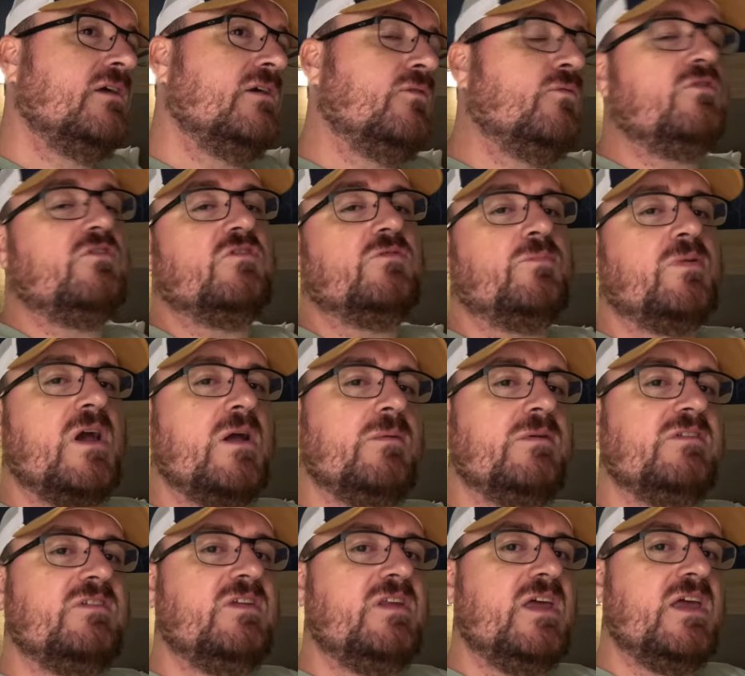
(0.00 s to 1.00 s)
which is probably
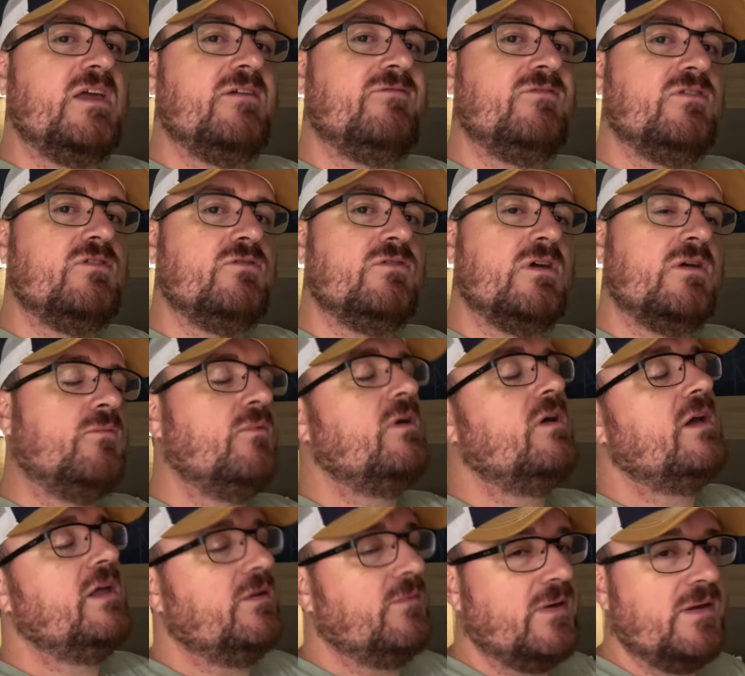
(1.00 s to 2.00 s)
today for you guys. Well,
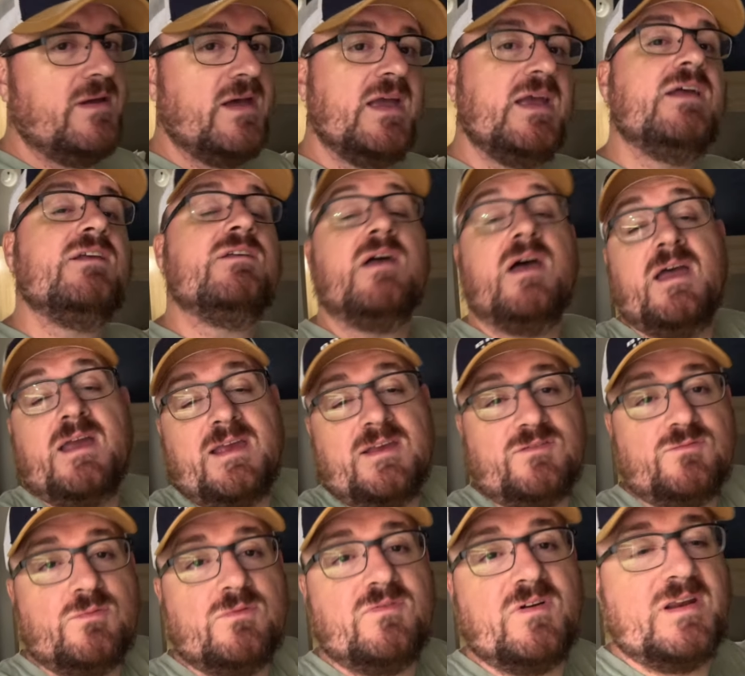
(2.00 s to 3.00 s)
anyway, I
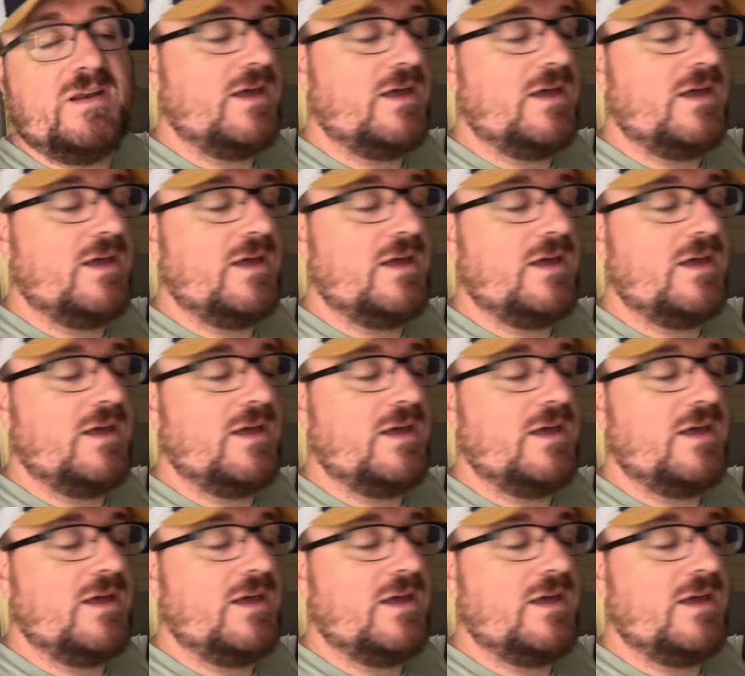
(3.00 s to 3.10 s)
guess we'll find